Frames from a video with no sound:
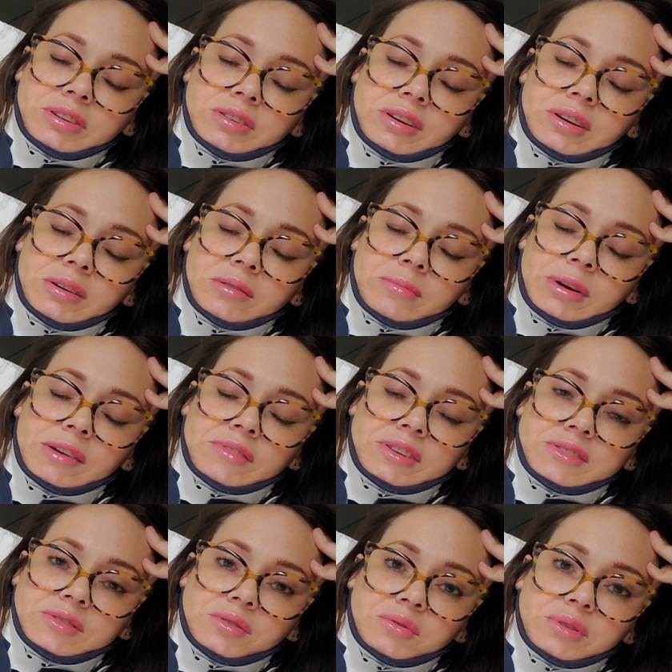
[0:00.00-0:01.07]
um, I
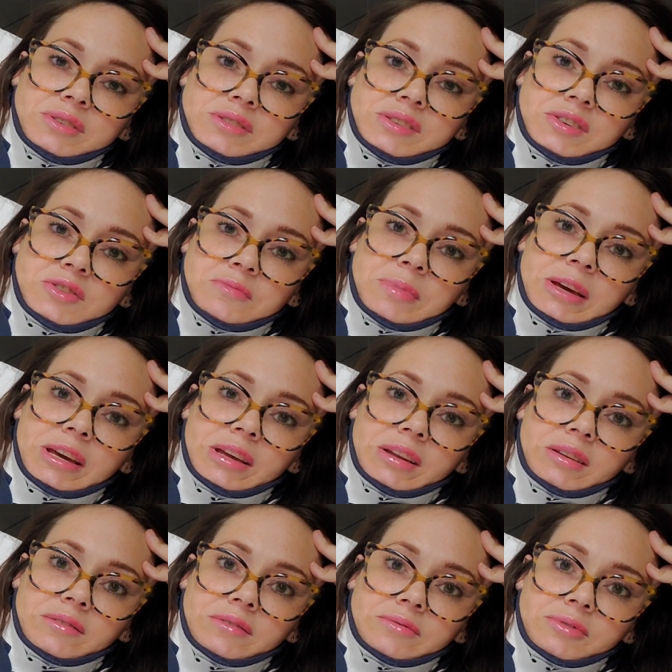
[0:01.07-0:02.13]
Vs are always such a
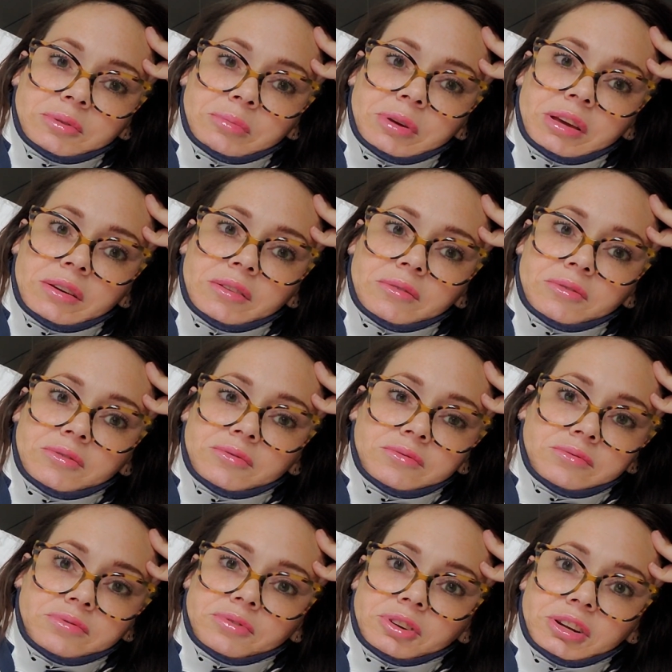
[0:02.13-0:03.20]
pain for me,
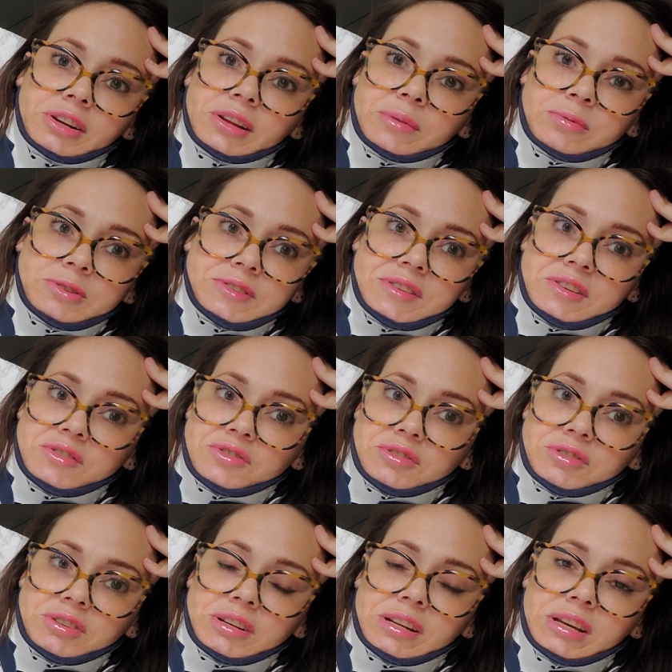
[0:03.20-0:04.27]
for any
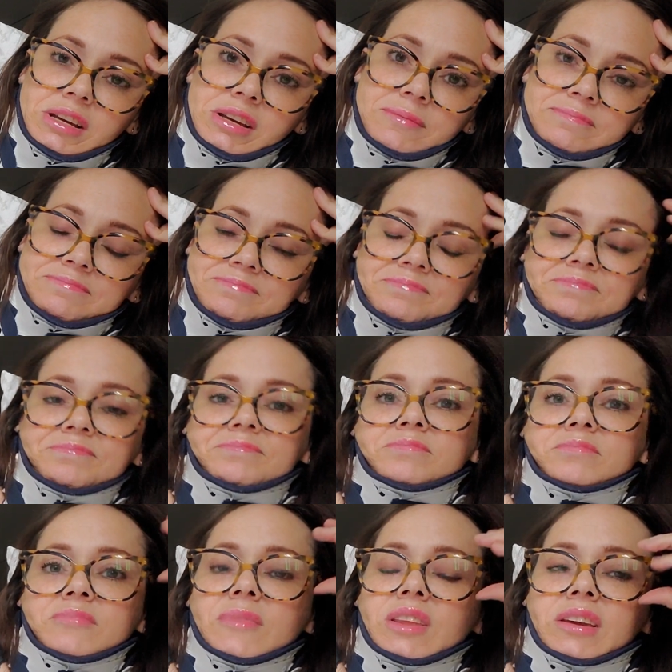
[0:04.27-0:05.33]
procedure, any
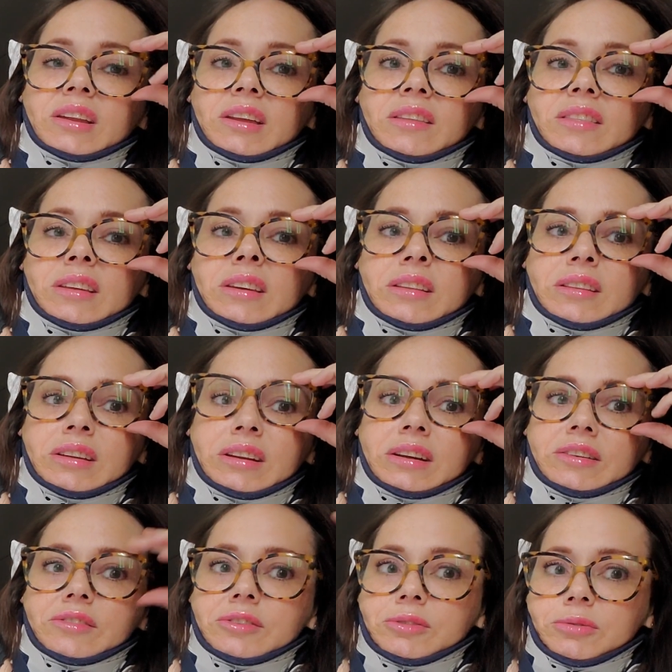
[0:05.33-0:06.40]
anything that I
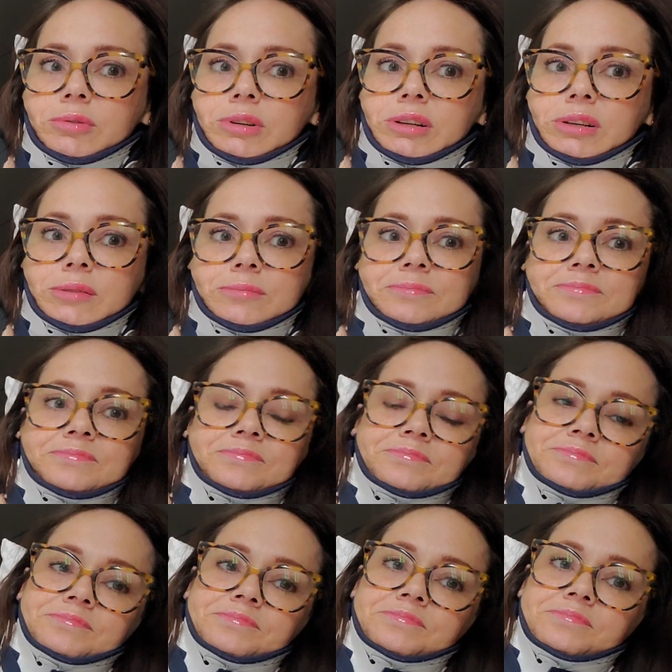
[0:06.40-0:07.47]
do um,
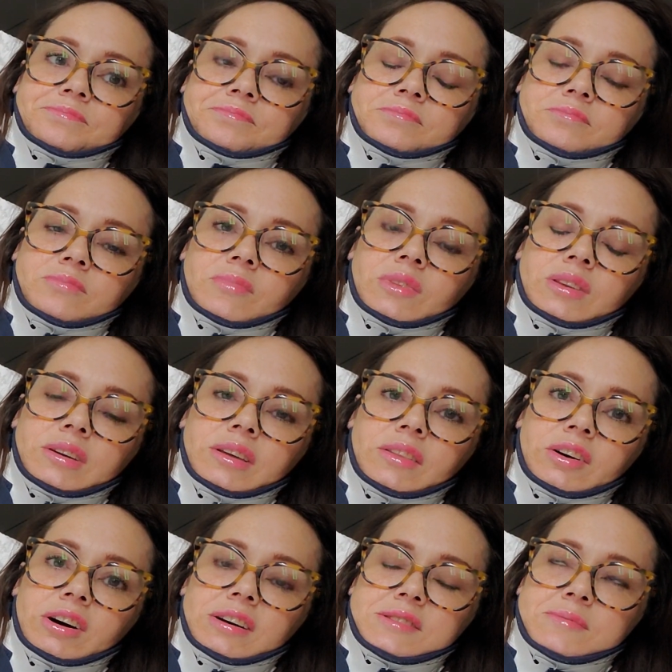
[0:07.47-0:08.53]
in
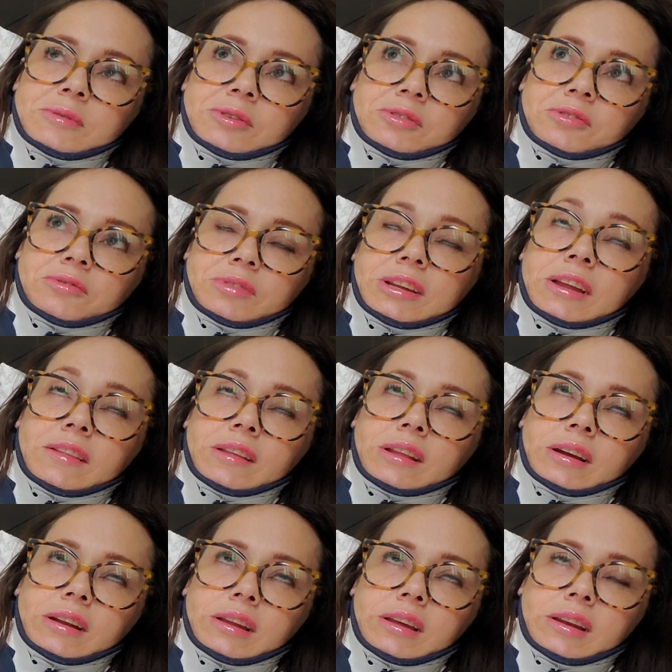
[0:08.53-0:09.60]
the hospital, or anything
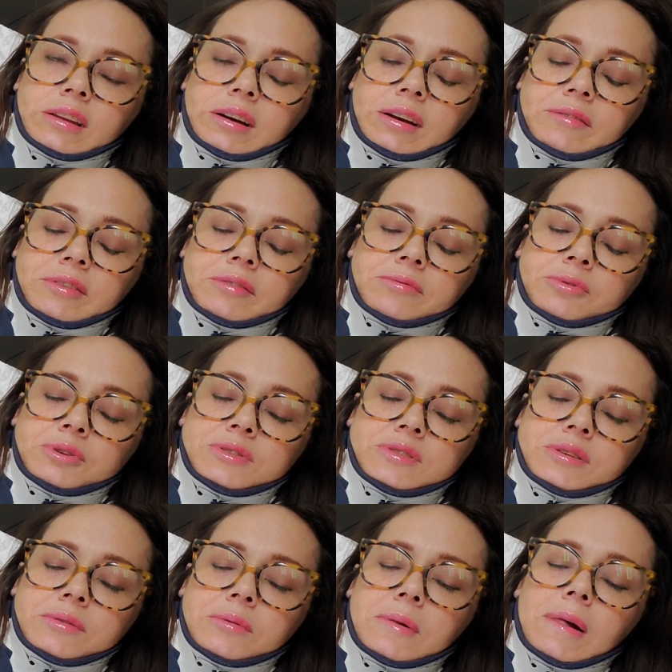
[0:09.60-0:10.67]
I need an I V for.
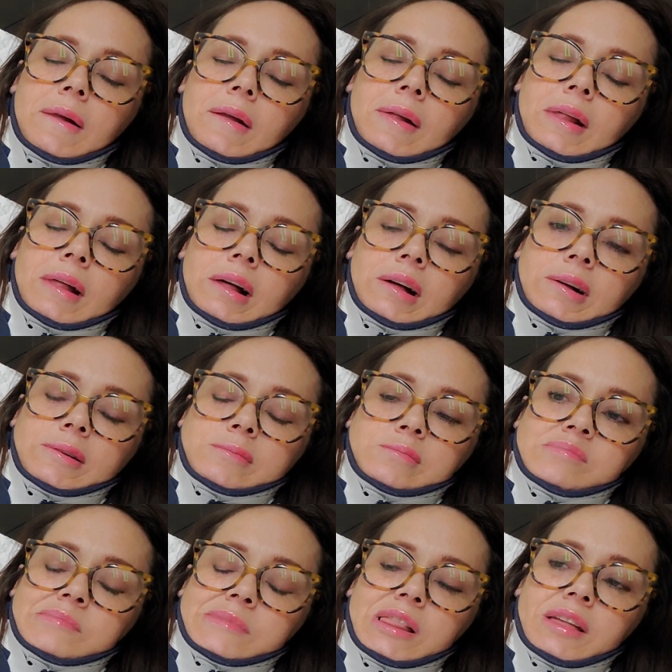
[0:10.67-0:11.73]
So
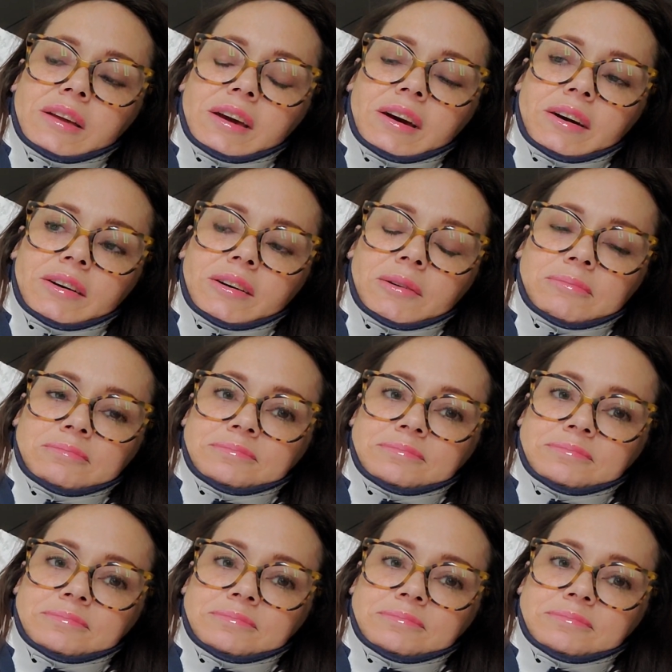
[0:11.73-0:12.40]
um, yeah,